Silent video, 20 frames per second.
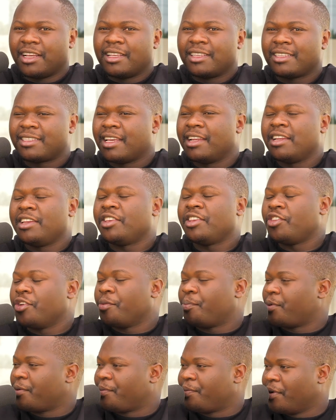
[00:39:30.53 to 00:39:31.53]
sending your
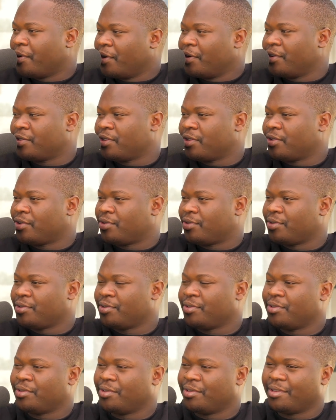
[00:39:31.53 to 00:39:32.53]
proposal
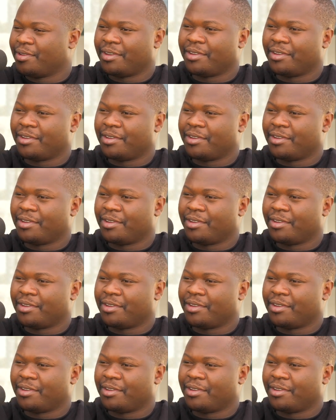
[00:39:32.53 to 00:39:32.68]
to